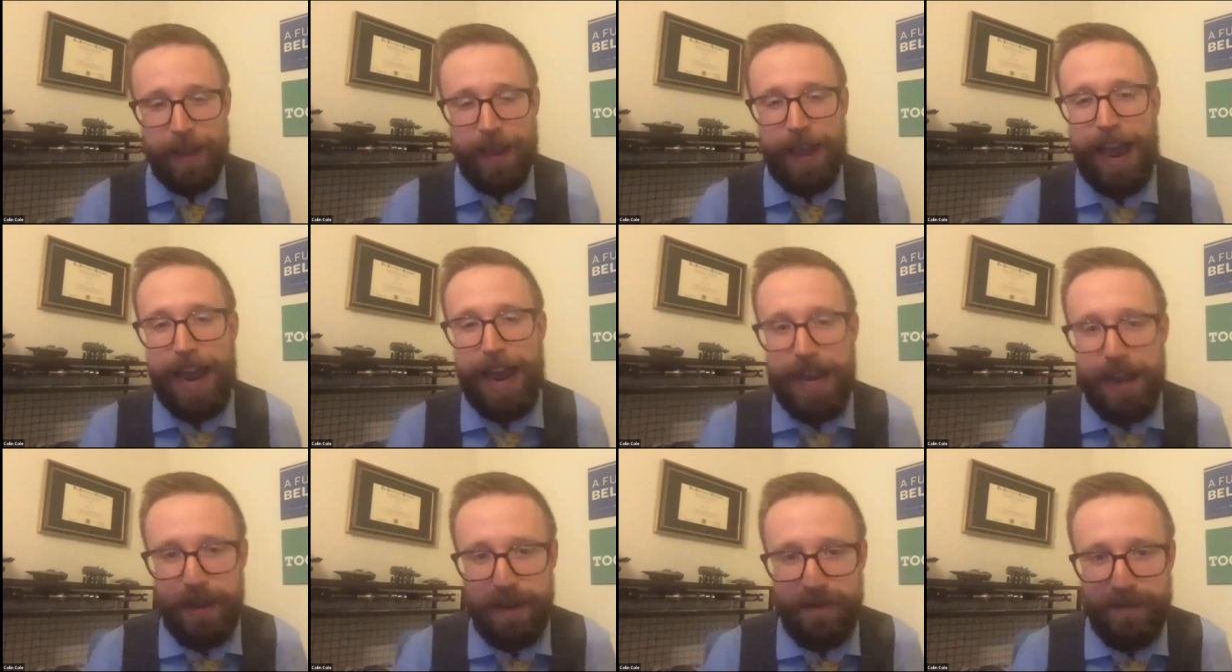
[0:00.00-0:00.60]
How
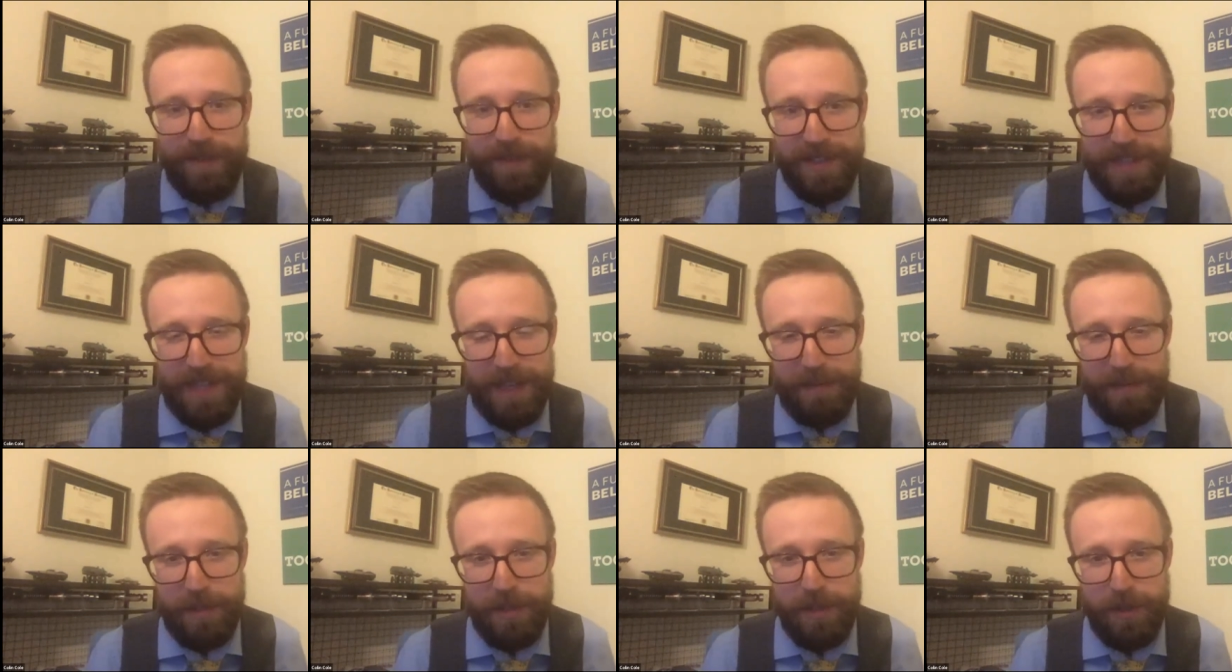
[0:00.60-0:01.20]
do you convince
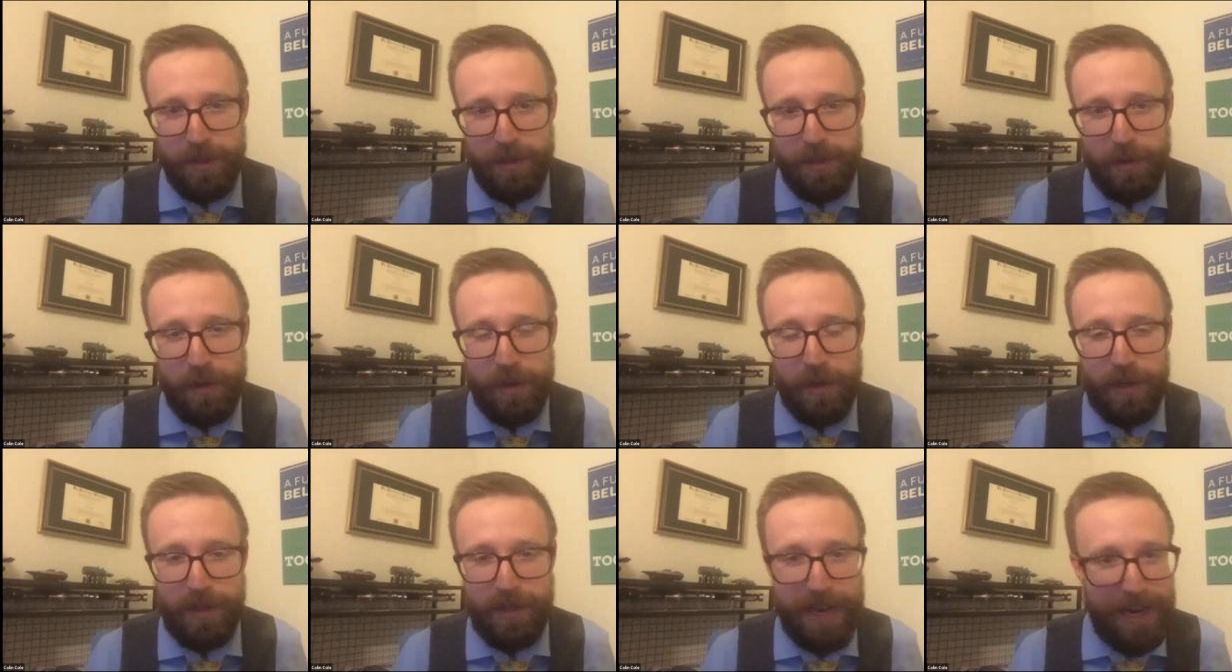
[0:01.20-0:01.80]
them to
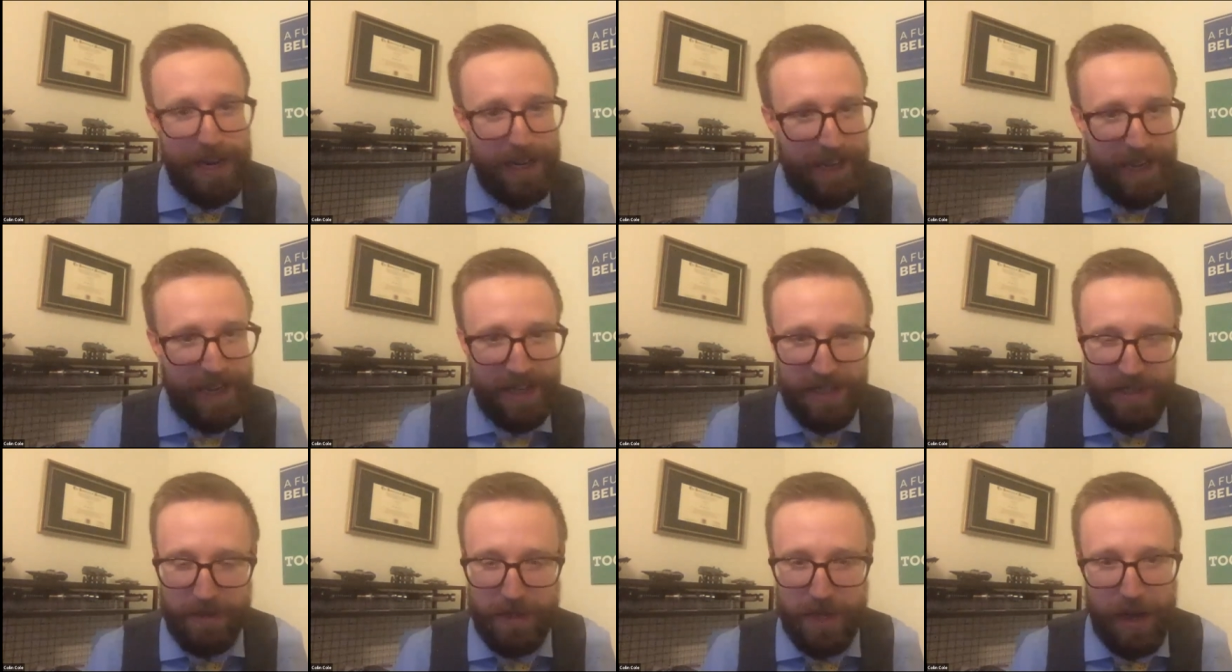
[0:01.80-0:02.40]
dedicate
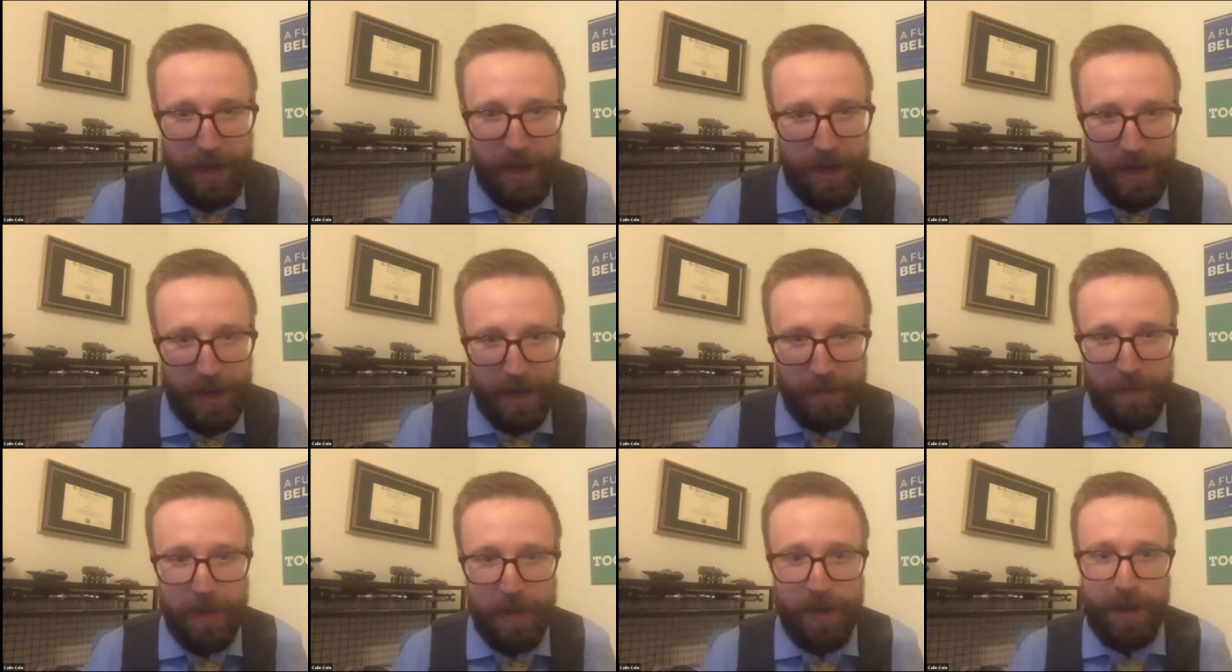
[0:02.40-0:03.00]
some
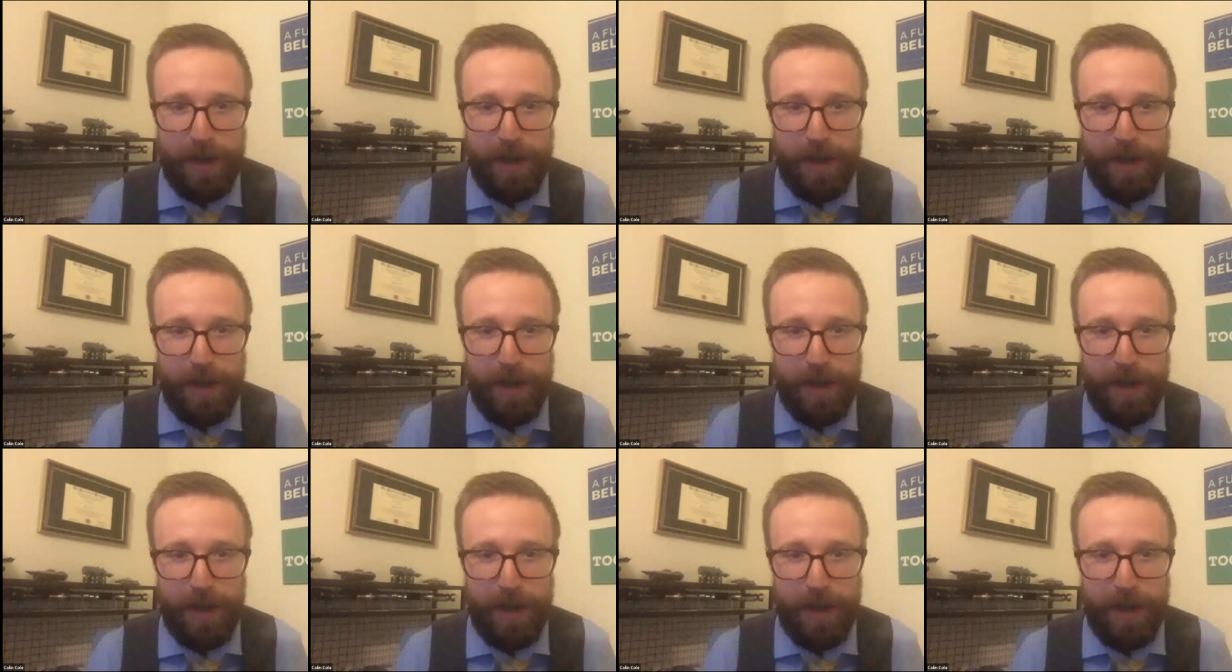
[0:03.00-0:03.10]
time